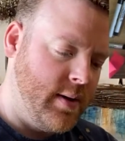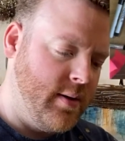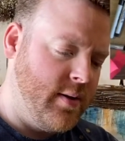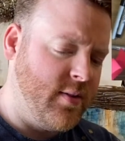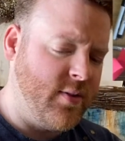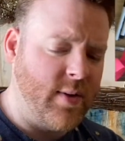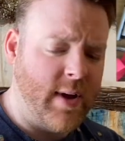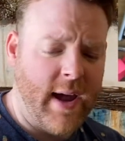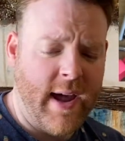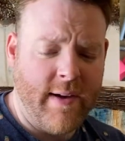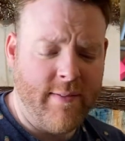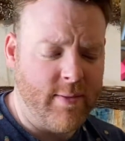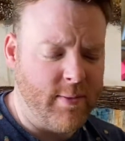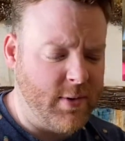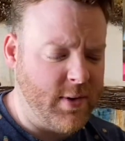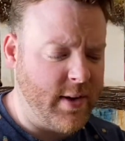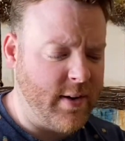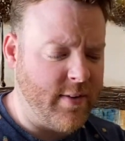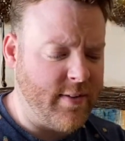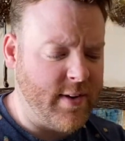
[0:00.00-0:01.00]
So I haven't
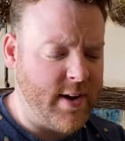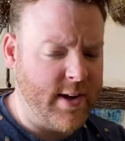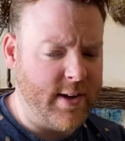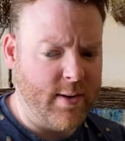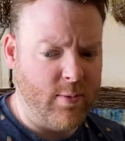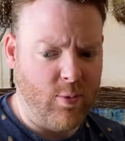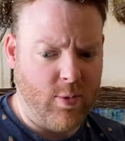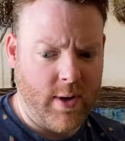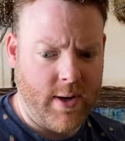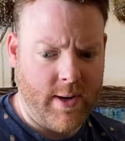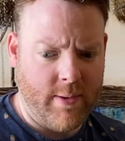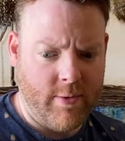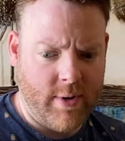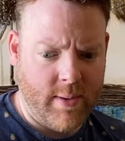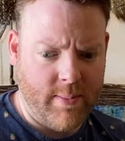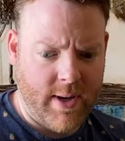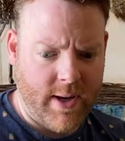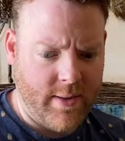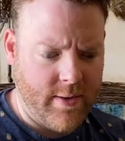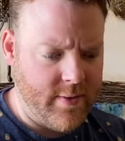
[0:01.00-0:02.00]
really decided what I want to
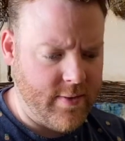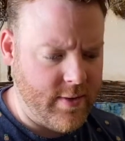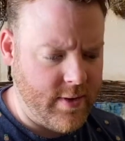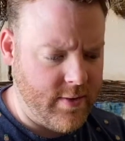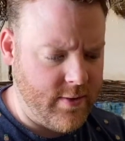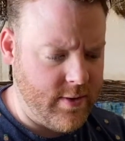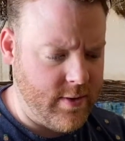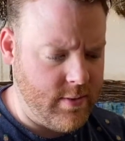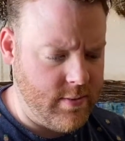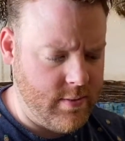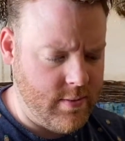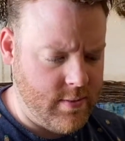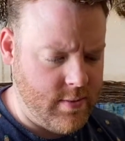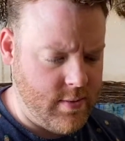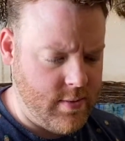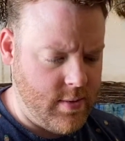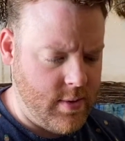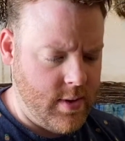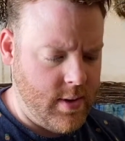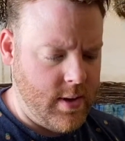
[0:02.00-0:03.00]
make this into,
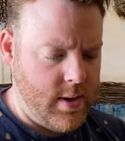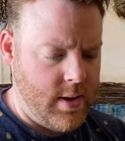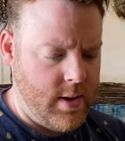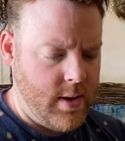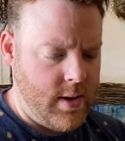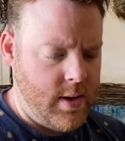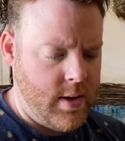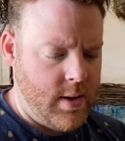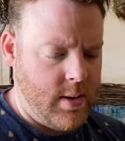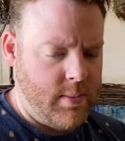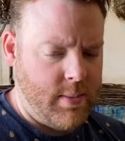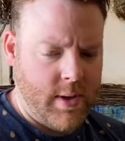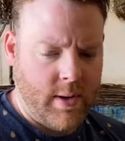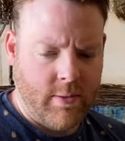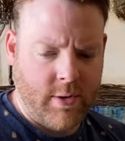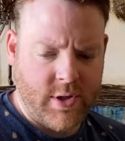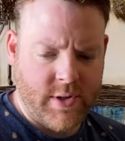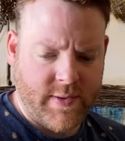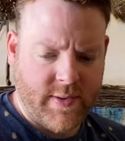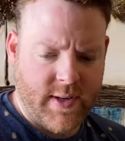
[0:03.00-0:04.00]
but
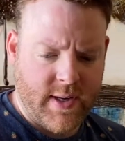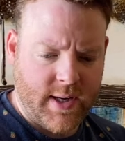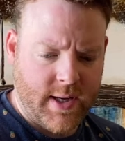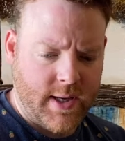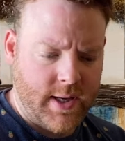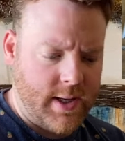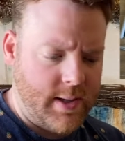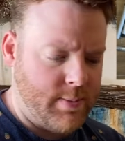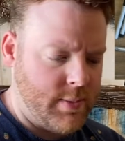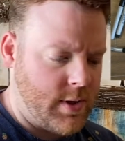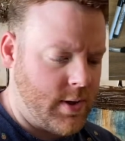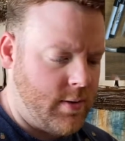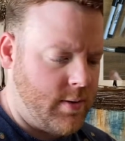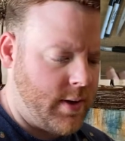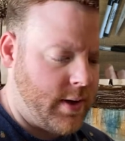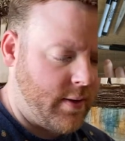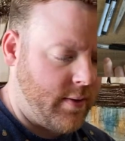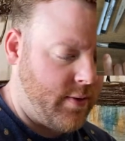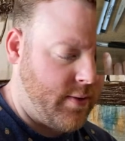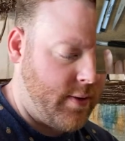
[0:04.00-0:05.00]
we're just going to keep
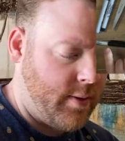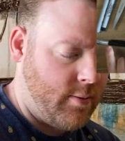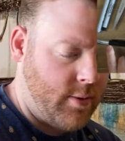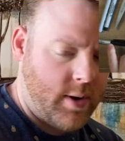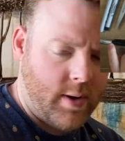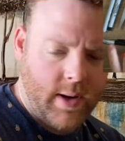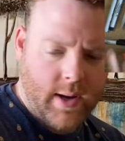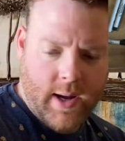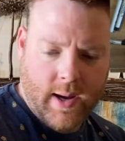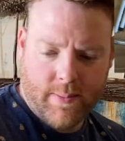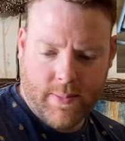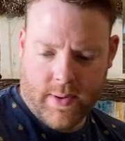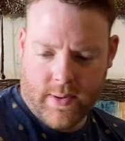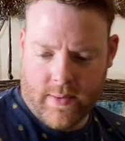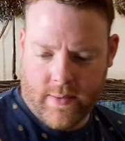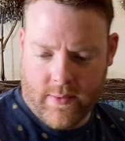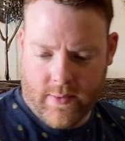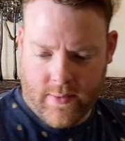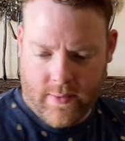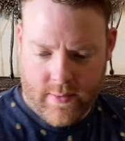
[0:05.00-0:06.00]
going and see what
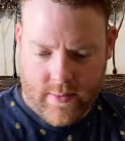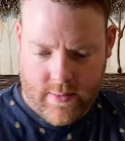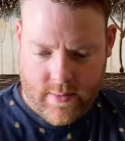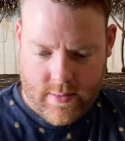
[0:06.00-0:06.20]
happens.